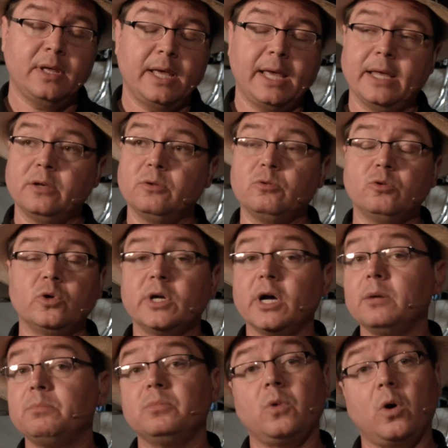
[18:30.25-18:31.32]
and look
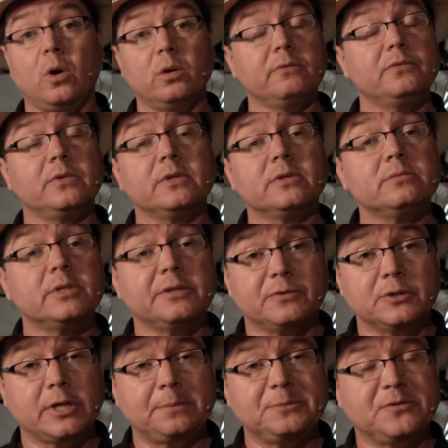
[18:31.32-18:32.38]
up all of the
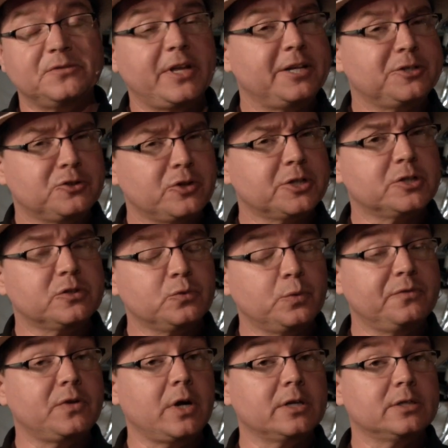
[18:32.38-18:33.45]
different types of data structures
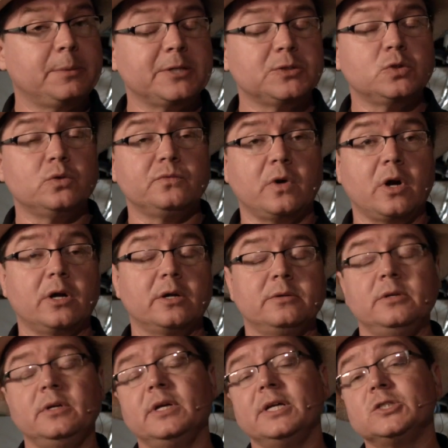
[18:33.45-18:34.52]
we've talked about so far,
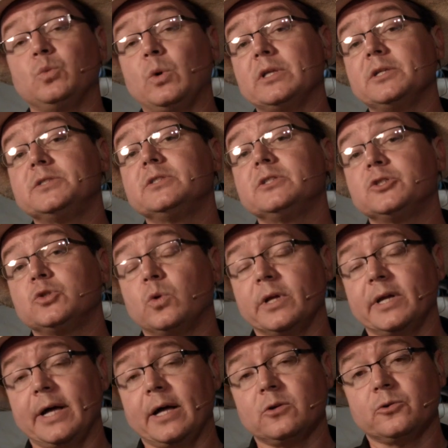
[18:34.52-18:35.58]
as well as the
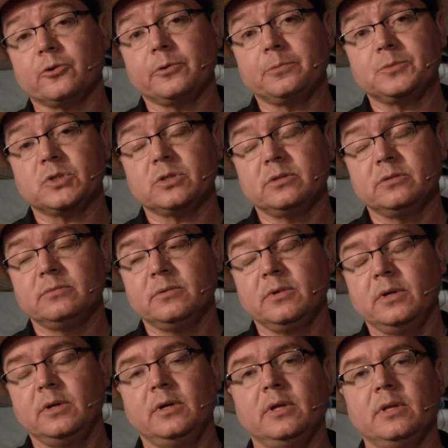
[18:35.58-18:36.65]
sorting algorithms.
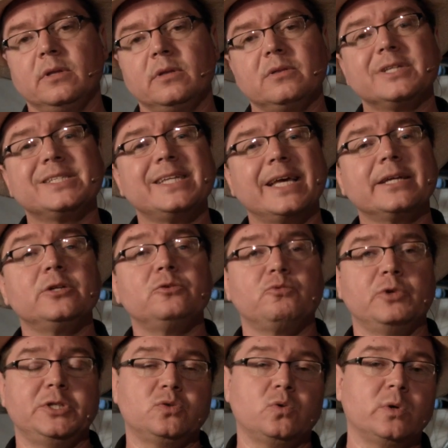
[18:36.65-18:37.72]
The second
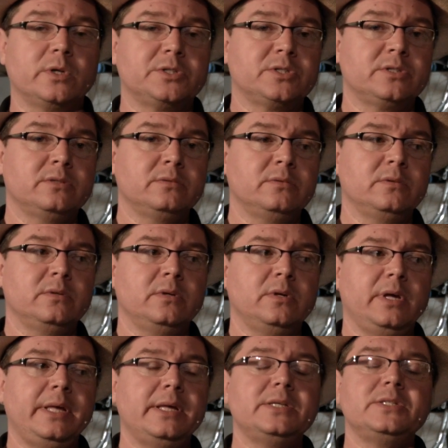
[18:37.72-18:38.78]
resource
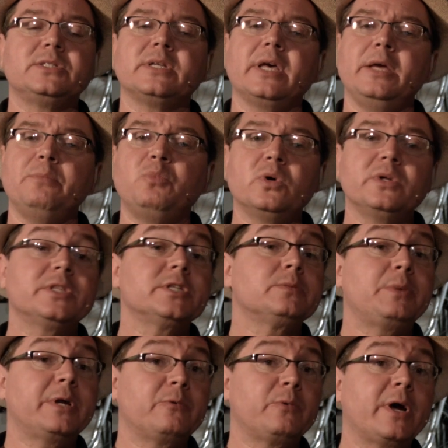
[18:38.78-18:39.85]
is a book that's
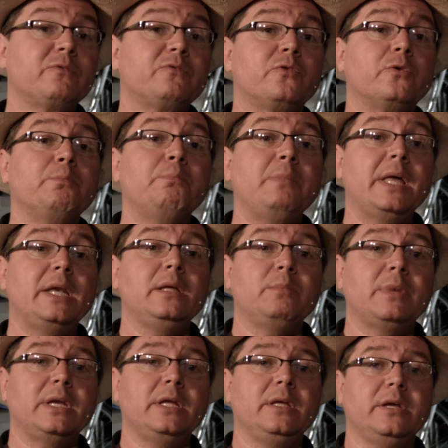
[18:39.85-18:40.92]
been around for many,
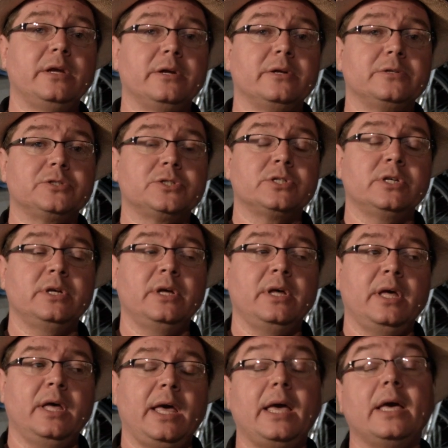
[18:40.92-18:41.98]
many years,
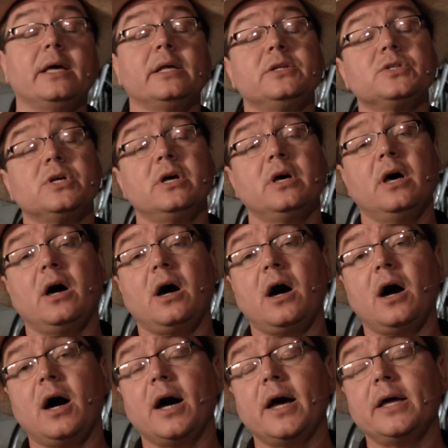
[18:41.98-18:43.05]
and
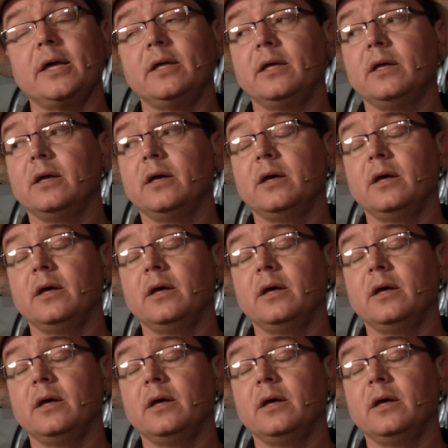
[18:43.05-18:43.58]
I